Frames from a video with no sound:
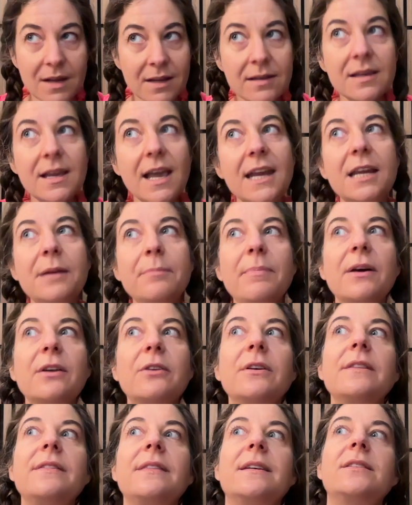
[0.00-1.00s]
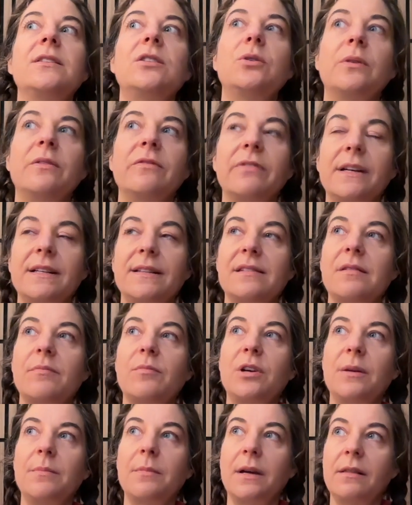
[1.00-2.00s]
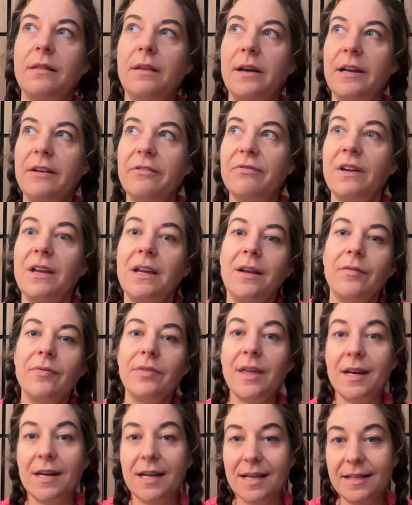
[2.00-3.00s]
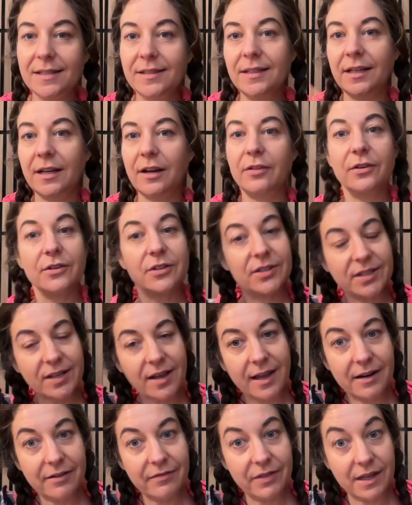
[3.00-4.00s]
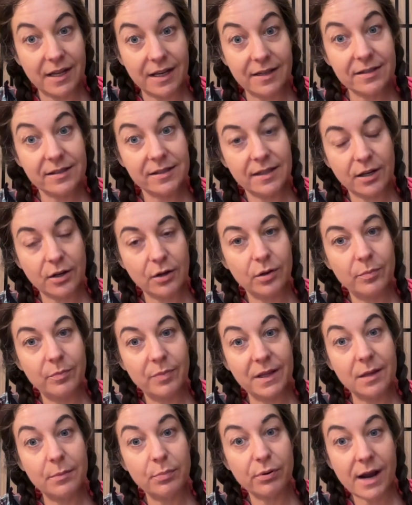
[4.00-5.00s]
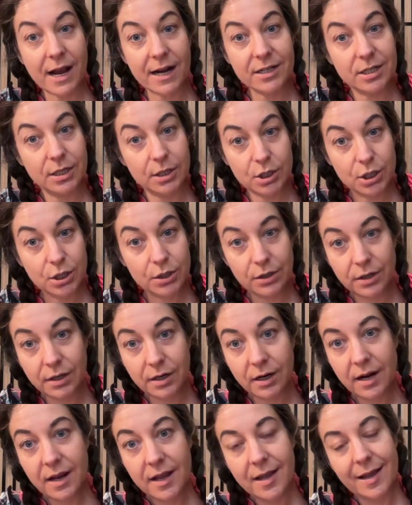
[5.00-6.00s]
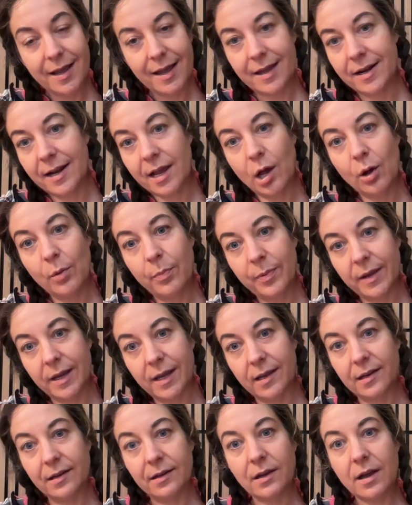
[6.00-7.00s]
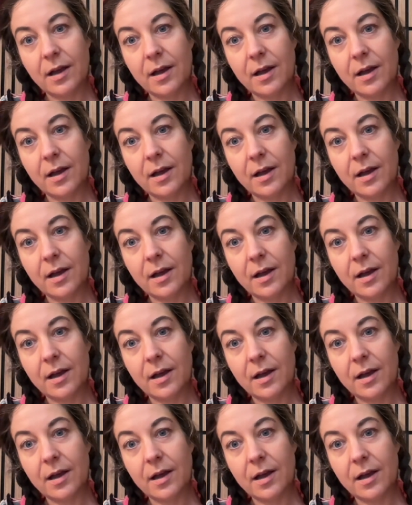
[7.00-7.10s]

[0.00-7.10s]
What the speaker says: getting better at this to invite someone in my life that is the other side of this, that could be the practitioner and helping